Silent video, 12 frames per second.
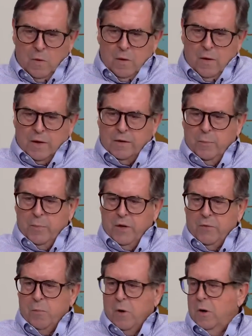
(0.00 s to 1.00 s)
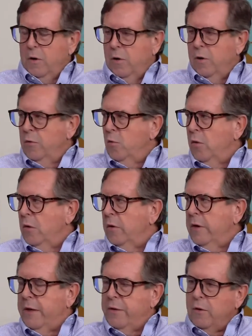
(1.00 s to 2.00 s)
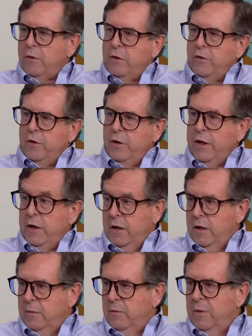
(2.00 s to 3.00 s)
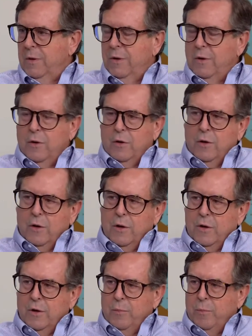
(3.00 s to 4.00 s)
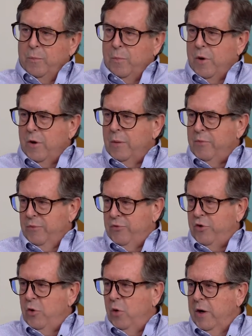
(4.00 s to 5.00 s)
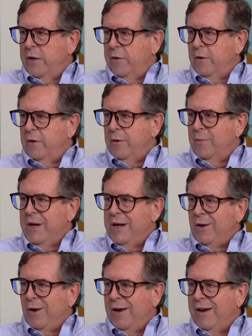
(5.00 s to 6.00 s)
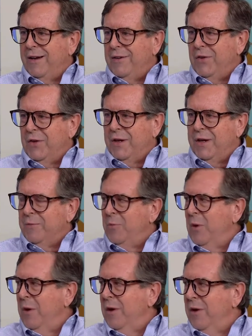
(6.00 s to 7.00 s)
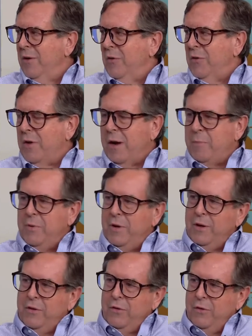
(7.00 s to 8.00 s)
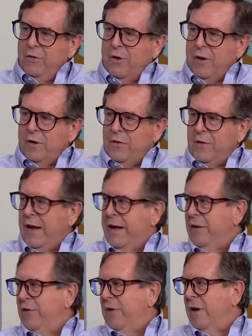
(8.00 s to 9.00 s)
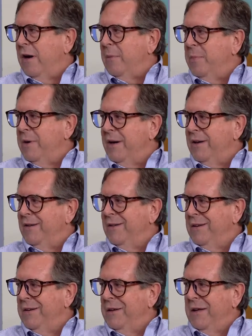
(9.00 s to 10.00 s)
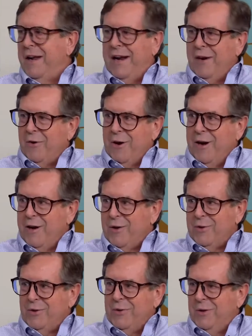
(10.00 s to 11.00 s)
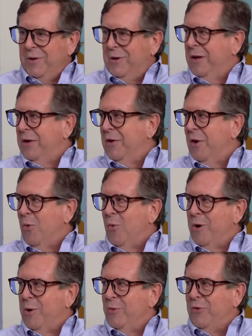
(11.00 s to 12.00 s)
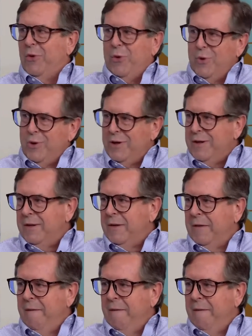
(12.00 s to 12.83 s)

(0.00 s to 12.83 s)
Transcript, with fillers: not the best marketer in the world. I thought that you needed to um, burn up some shoe leather to meet clients, and I stopped in John's dad's shop and I'd hang around, get to know what he was doing. And